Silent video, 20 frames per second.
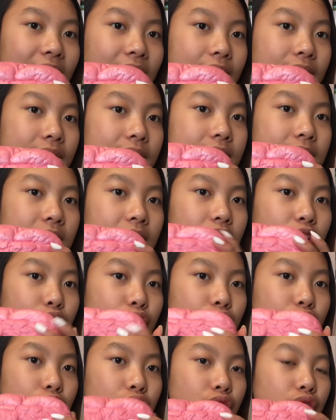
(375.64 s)
is. It
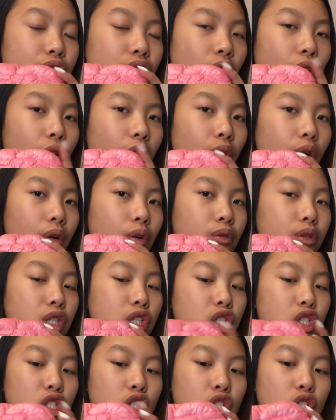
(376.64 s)
is so
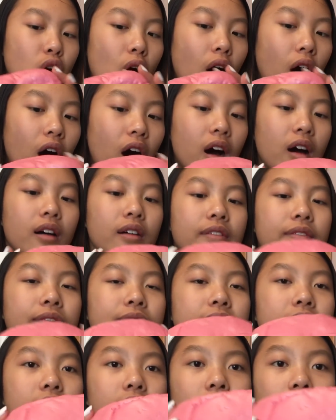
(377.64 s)

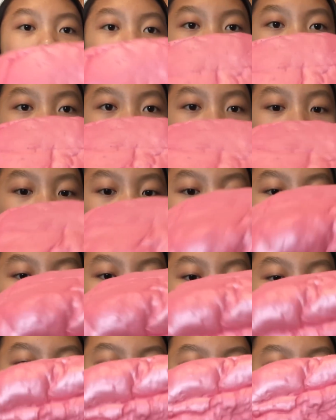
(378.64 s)
soft.
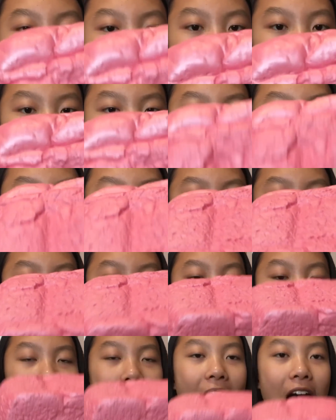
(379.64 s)
Here's the detailing too.
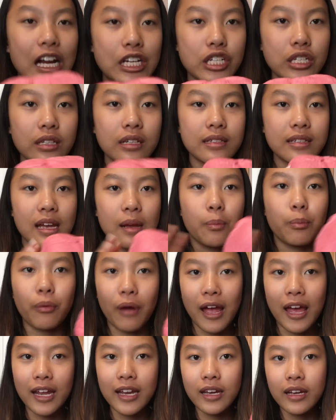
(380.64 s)
It actually looks like
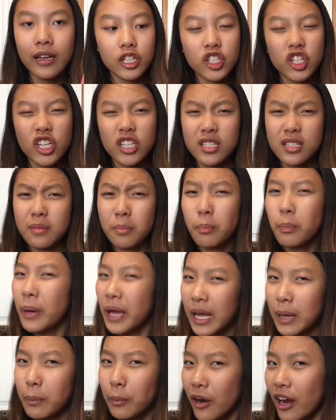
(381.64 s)
bread, just
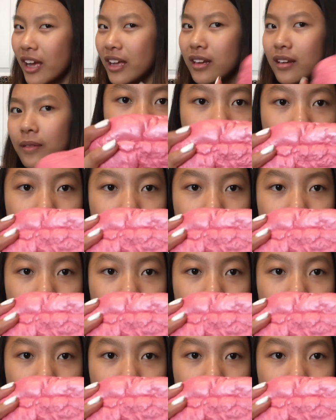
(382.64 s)
pink bread.